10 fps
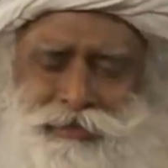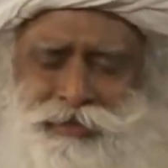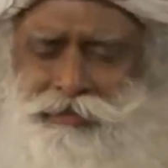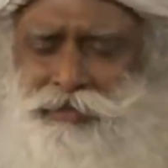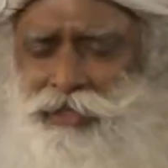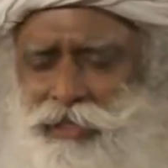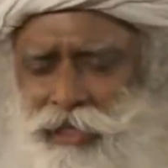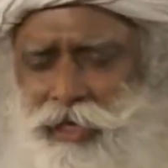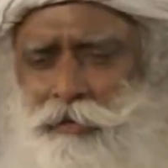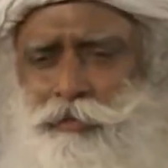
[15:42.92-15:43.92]
he was a
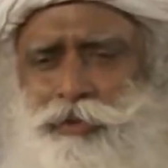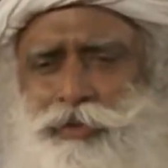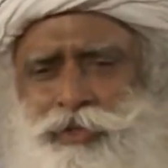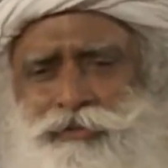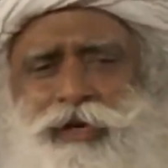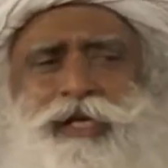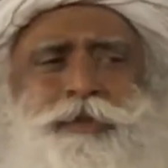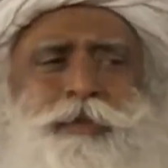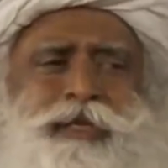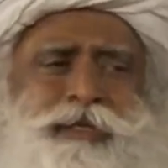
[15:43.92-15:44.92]
little abusive
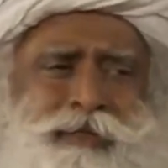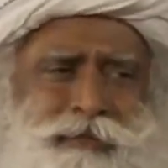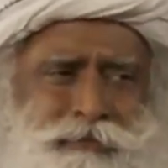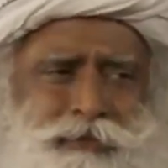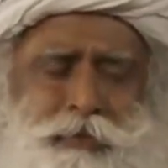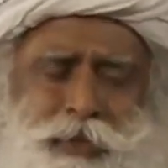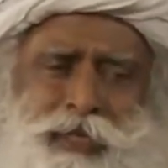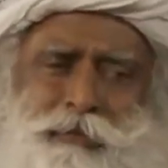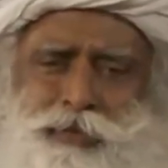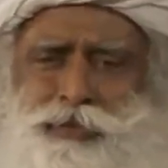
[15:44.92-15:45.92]
husband,
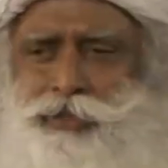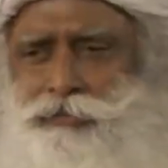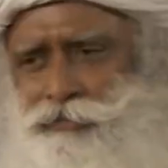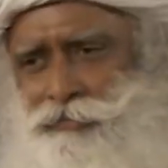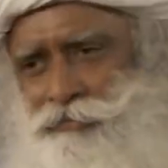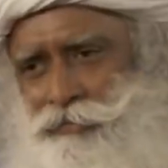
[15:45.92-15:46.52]
verbally abusive.